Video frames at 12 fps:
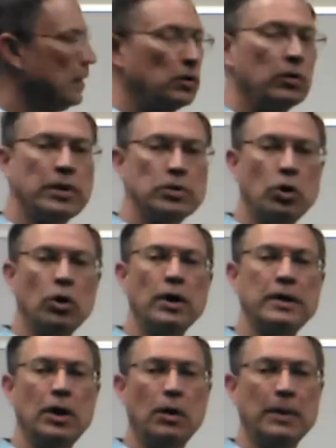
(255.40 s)
and that's all they
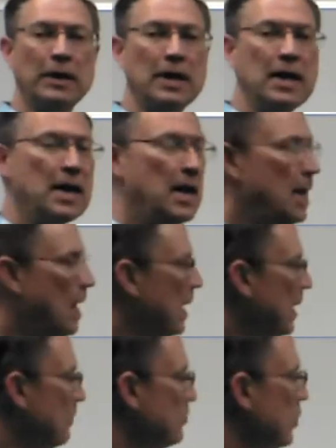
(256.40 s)
tell me.
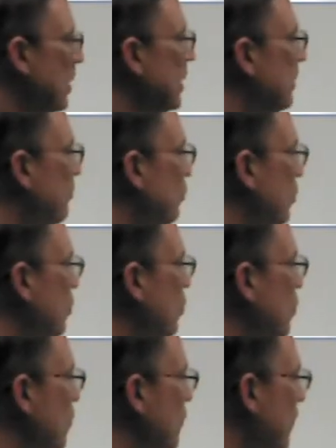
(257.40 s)
And I'm trying to
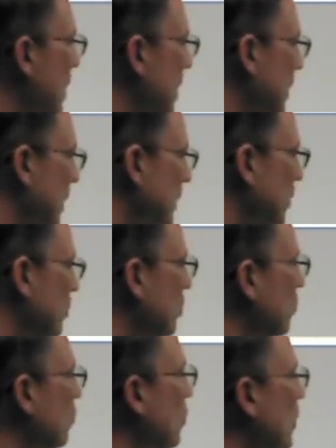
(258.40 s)
prove that they're
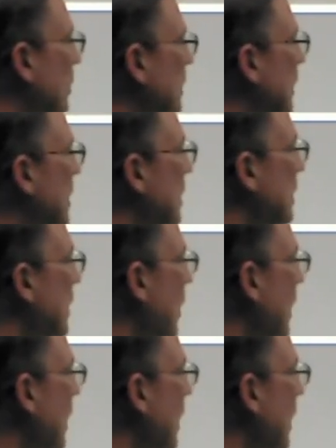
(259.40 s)
congruent. Now I